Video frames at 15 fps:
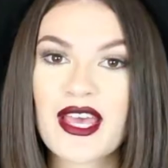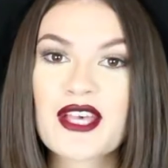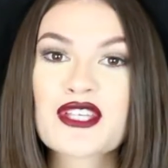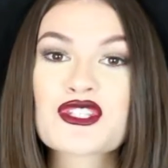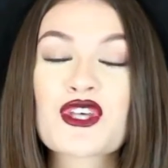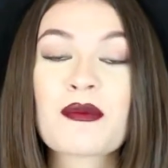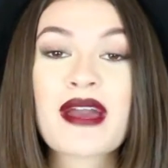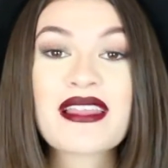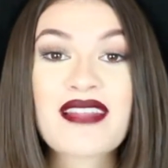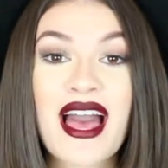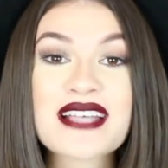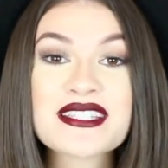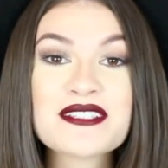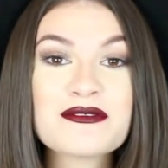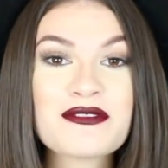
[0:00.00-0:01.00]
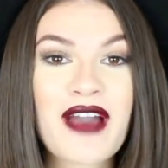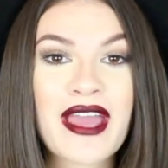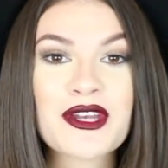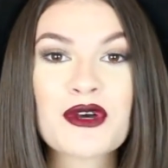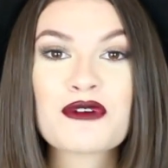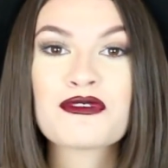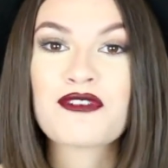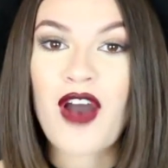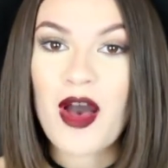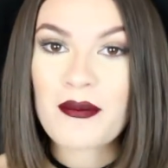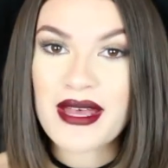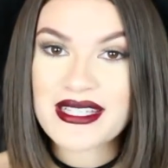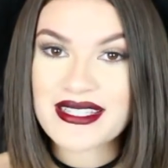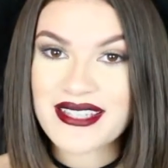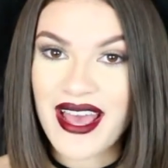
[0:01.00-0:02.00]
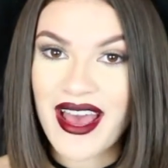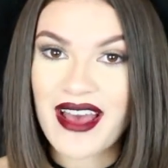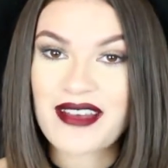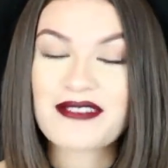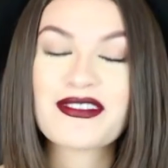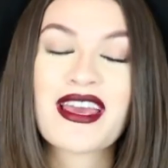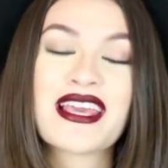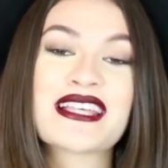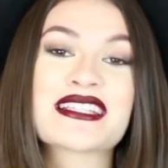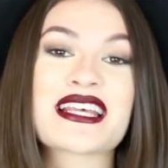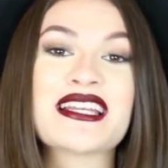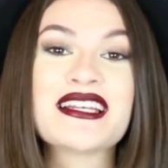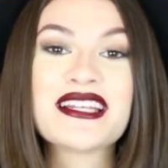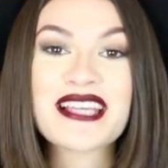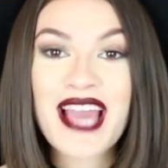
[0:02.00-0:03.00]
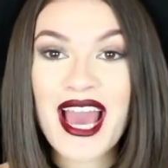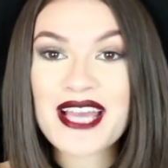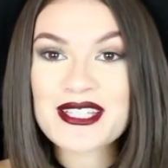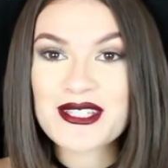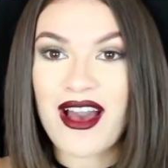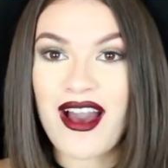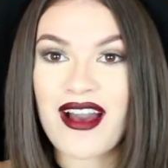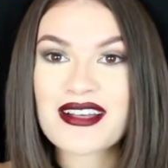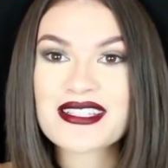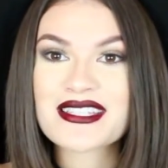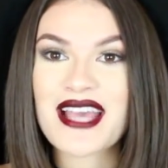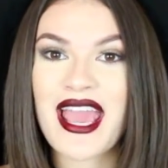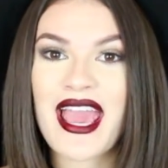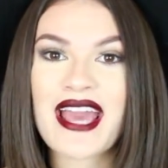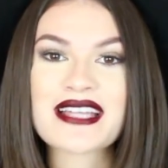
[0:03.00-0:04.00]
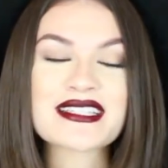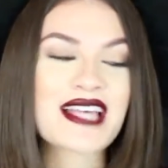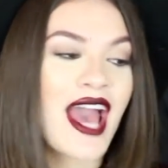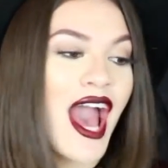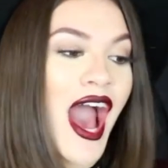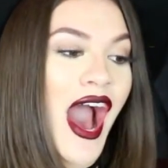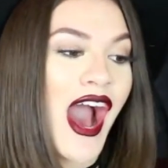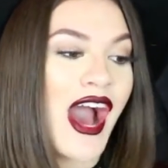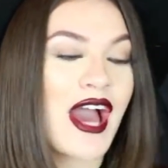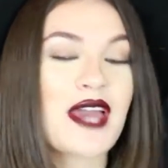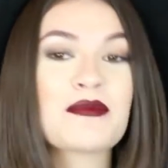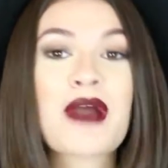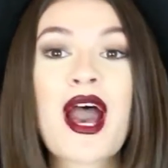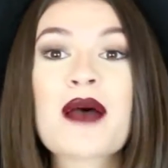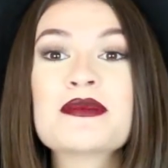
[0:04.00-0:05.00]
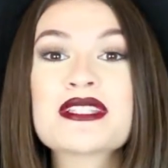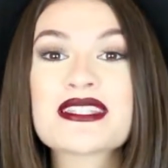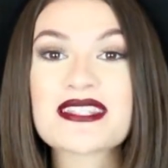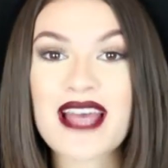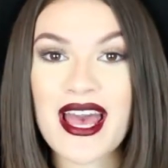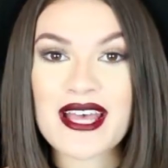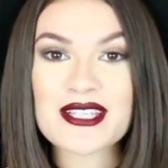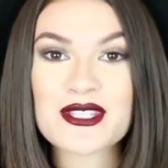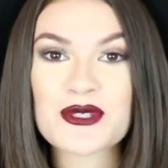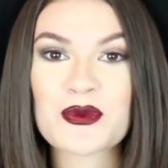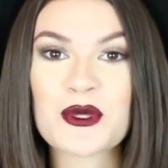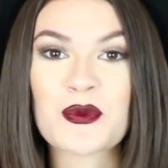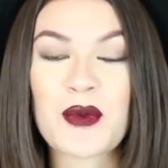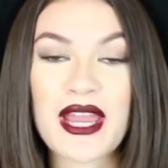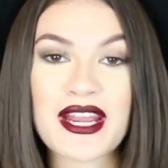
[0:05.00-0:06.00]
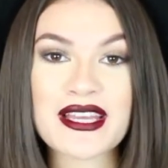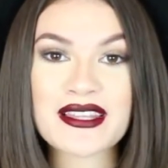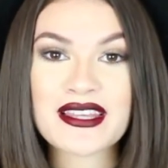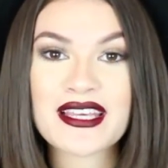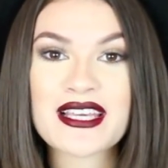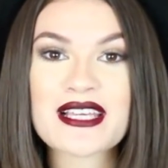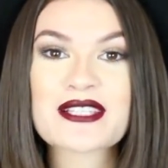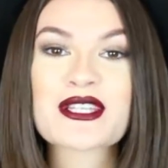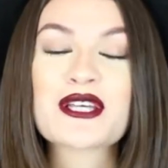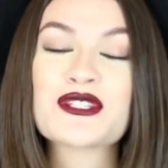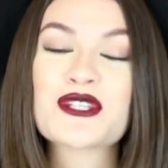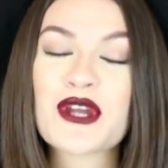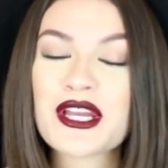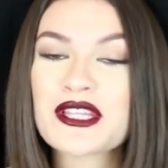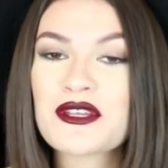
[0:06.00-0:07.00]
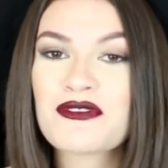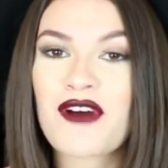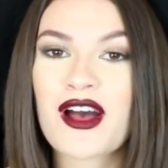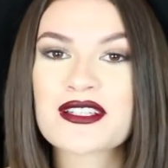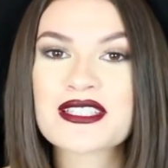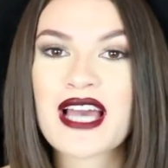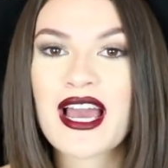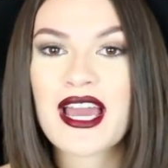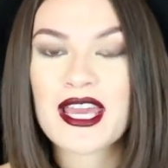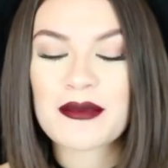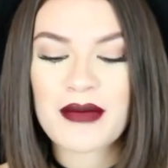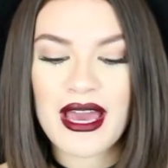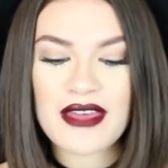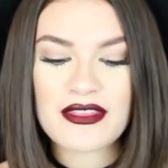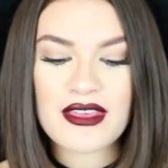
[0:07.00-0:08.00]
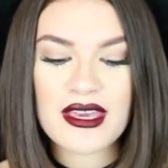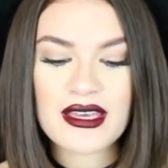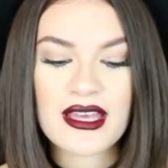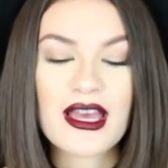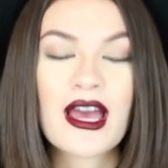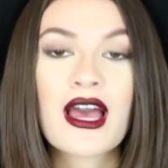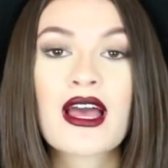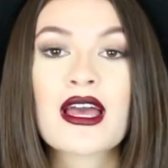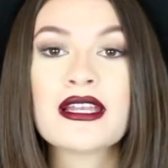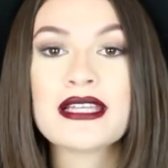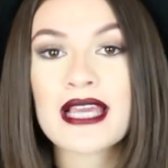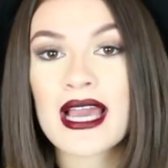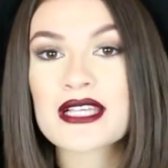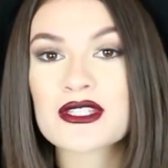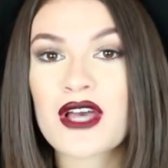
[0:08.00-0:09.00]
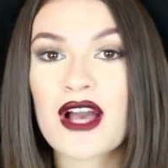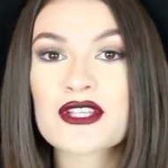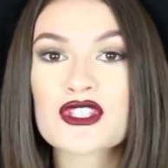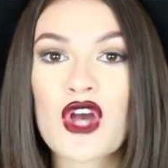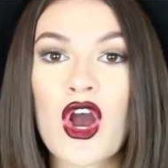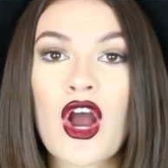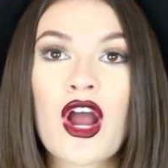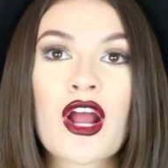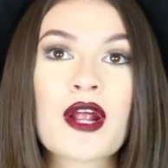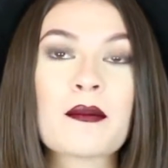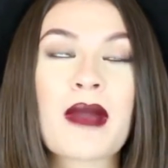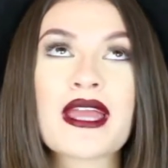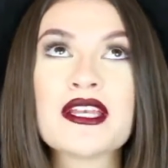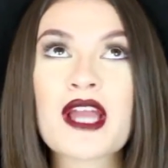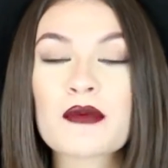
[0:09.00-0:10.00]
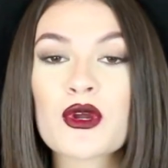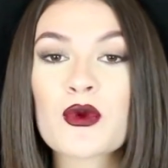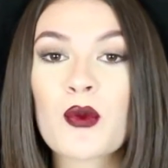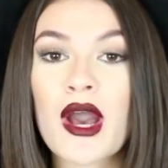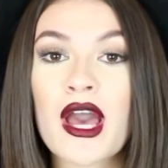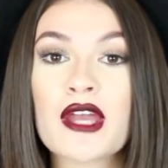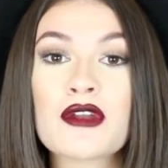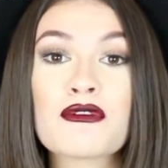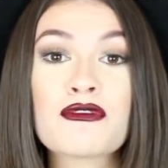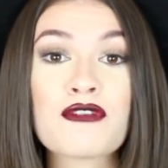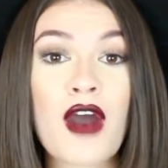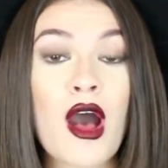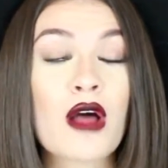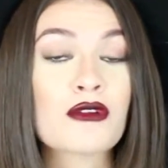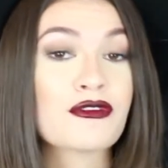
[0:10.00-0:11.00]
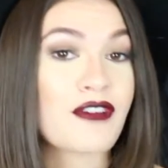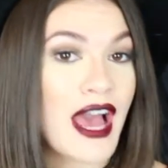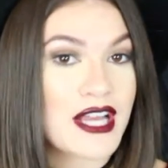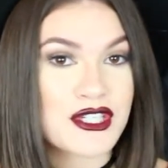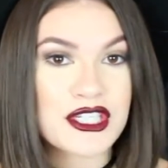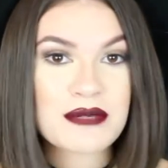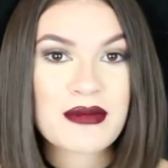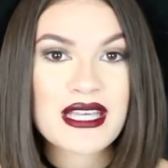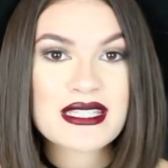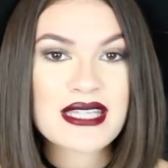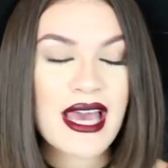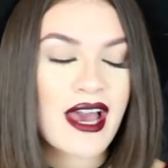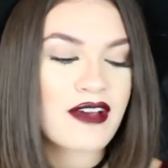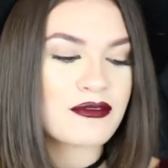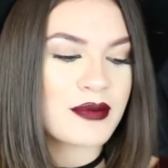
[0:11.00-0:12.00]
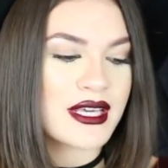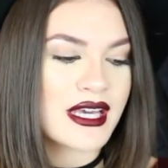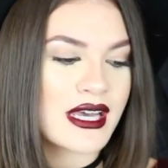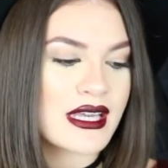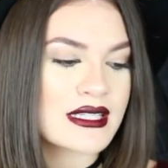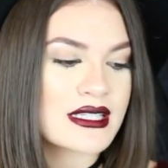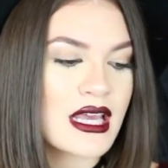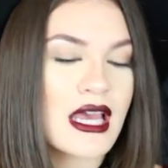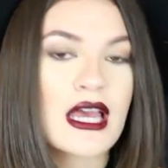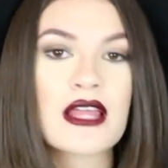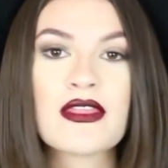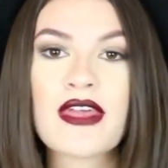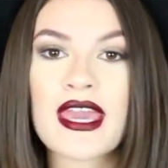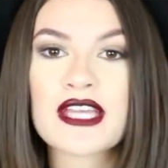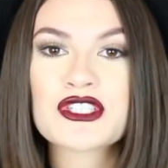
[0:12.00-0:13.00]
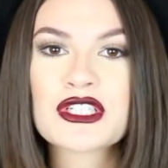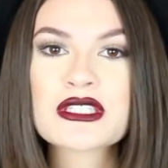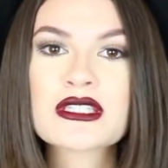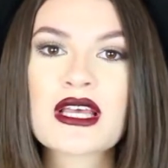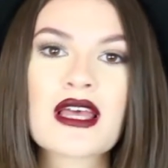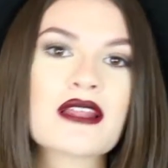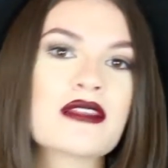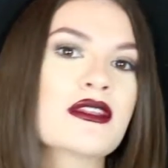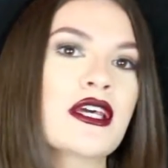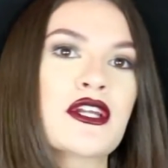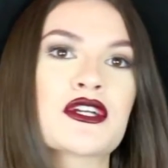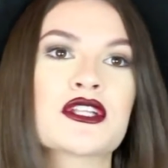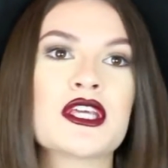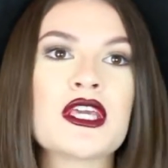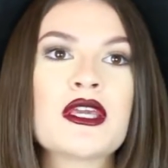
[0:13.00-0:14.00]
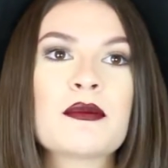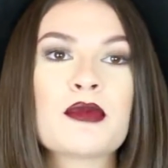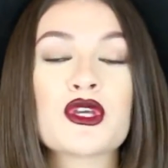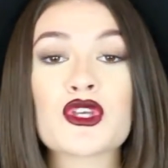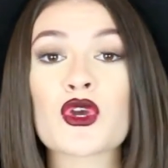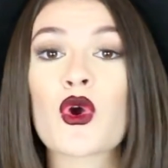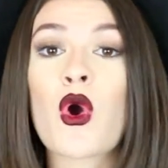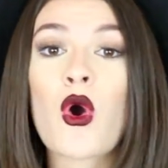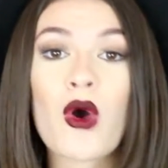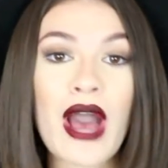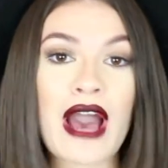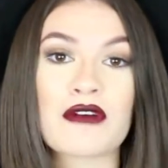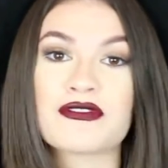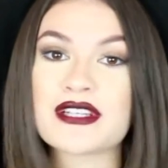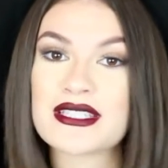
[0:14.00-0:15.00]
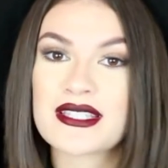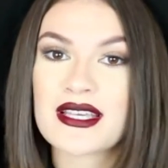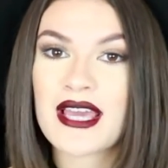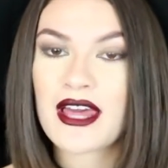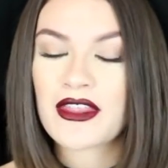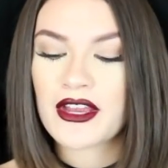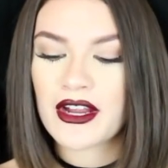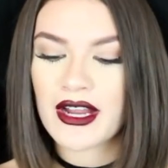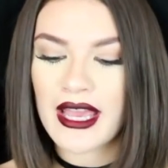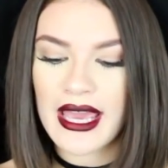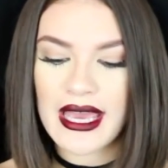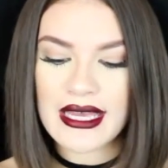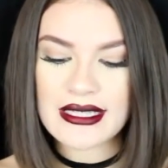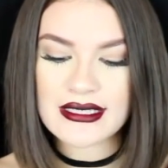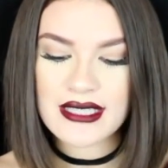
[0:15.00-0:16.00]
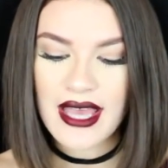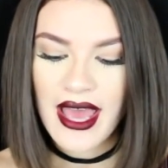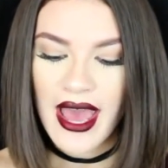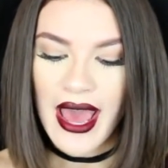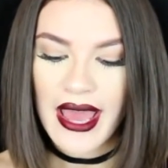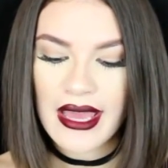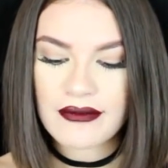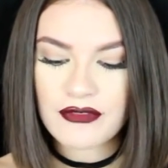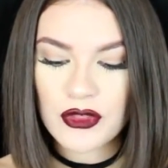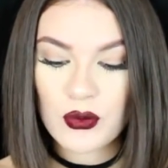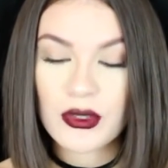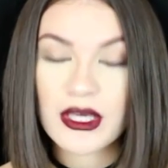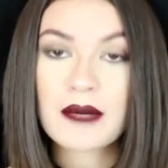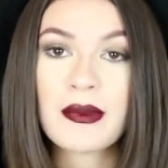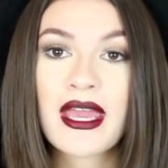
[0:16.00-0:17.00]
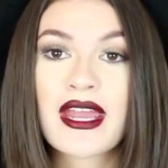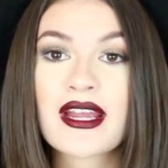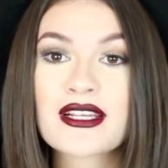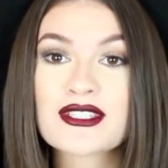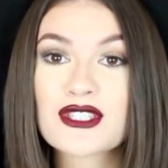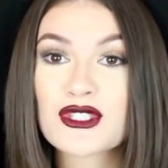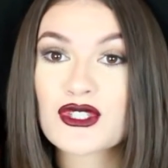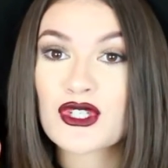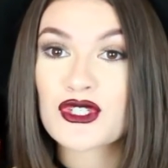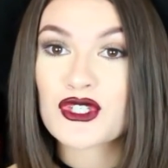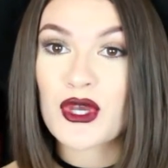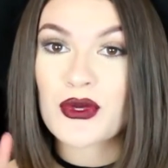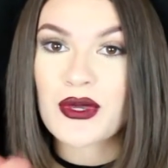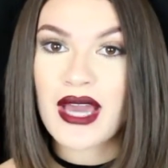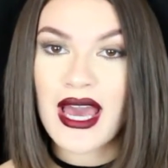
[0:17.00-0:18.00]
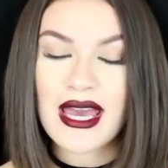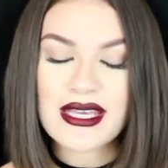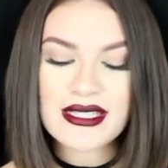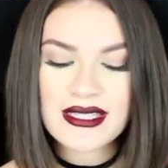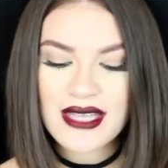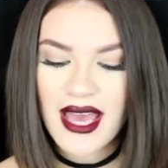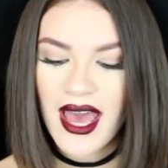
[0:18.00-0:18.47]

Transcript: So my last and final fall must-have is knee-high socks, and I'm obsessed with wearing these during the fall time. I think knee-high socks are my #1 fall fashion must-have because they just literally put your whole outfit together, and I have 3 pairs to show you guys.